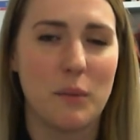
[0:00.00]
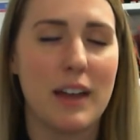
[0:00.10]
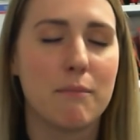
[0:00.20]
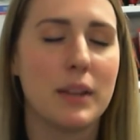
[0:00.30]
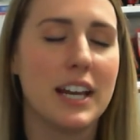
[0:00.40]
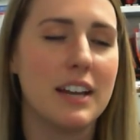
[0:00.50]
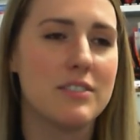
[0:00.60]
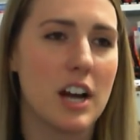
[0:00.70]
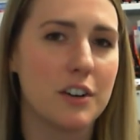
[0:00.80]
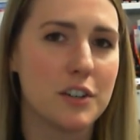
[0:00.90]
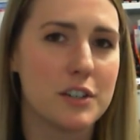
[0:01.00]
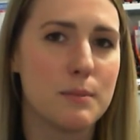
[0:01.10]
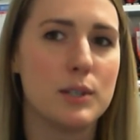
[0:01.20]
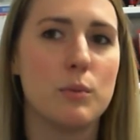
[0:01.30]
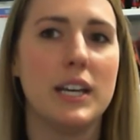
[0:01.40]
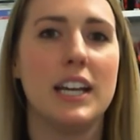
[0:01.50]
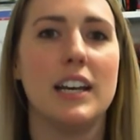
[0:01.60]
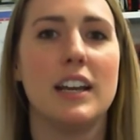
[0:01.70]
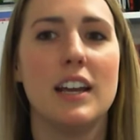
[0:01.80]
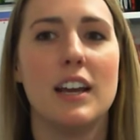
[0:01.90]
We have plenty of doctors
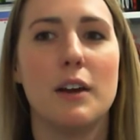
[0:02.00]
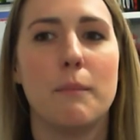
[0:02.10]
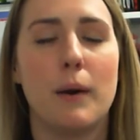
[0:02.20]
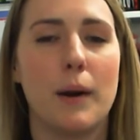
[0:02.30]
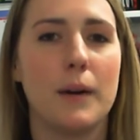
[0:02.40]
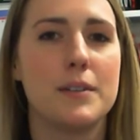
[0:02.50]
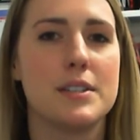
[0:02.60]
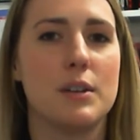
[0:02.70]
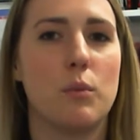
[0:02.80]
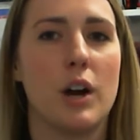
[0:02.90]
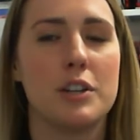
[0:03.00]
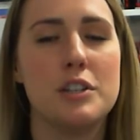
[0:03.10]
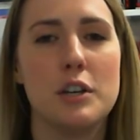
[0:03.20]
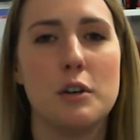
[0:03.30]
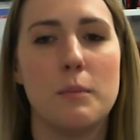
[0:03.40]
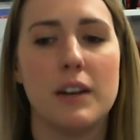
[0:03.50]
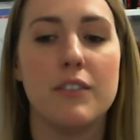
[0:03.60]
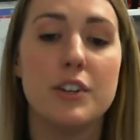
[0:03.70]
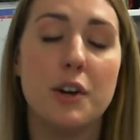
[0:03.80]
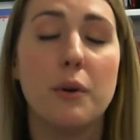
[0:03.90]
between Barnes and WashU, but if
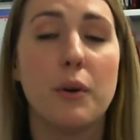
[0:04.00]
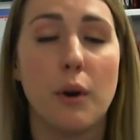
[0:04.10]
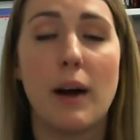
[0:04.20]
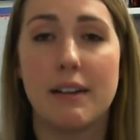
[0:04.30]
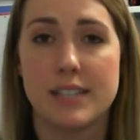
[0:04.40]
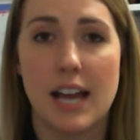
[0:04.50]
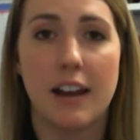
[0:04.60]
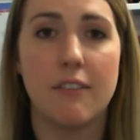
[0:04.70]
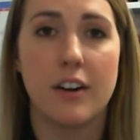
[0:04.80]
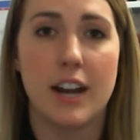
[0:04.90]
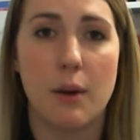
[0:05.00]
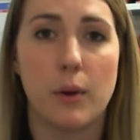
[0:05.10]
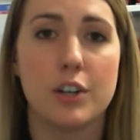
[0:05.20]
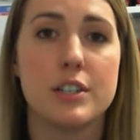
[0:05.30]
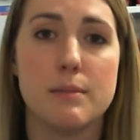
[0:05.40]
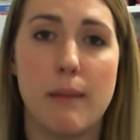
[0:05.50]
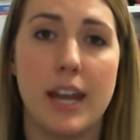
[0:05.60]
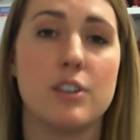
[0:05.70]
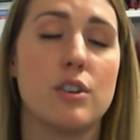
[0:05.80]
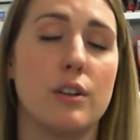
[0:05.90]
you do go outside of our network, just
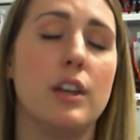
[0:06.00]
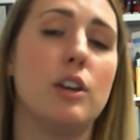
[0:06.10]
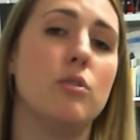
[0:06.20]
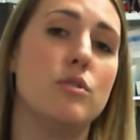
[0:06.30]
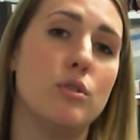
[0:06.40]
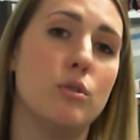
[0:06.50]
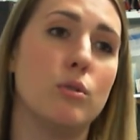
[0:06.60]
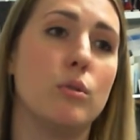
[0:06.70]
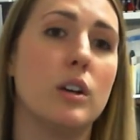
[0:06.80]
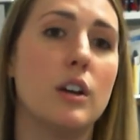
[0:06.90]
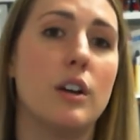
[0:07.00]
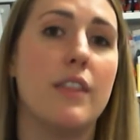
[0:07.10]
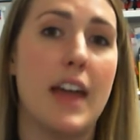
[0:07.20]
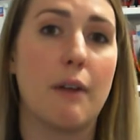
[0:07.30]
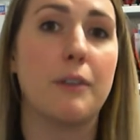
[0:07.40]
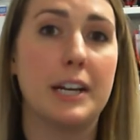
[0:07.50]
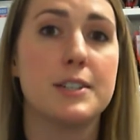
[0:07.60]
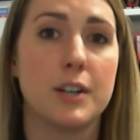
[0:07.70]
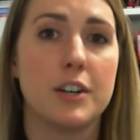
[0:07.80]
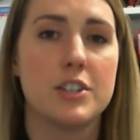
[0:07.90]
make sure that you do that
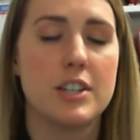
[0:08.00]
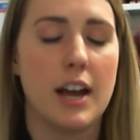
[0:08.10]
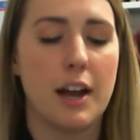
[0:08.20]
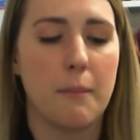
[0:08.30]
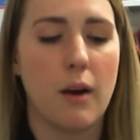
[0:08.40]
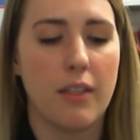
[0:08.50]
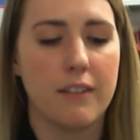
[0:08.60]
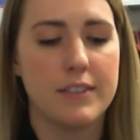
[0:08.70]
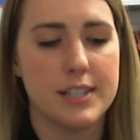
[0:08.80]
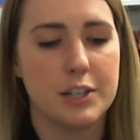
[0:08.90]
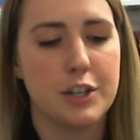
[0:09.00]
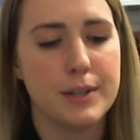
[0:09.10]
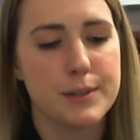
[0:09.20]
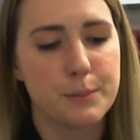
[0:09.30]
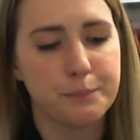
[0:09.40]
research on the physicians.